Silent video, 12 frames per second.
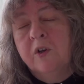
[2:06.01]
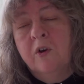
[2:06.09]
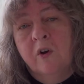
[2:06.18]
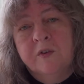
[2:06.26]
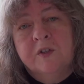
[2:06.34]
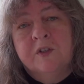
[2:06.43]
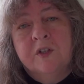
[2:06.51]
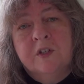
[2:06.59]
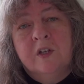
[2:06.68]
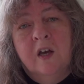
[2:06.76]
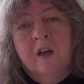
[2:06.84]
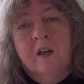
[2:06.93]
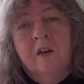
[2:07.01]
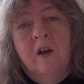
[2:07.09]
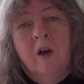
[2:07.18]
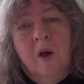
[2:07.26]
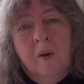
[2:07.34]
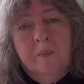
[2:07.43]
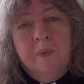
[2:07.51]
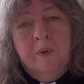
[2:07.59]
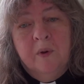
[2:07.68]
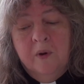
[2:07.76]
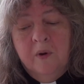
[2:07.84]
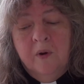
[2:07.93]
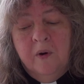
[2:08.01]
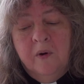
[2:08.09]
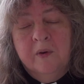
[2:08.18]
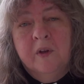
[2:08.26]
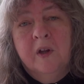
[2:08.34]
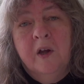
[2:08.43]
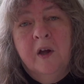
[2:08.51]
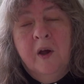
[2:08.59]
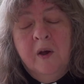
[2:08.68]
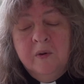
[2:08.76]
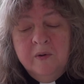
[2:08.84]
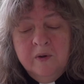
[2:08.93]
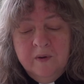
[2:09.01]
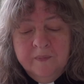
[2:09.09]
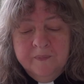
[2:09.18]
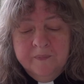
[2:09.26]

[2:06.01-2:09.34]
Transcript: Constantine up on her own.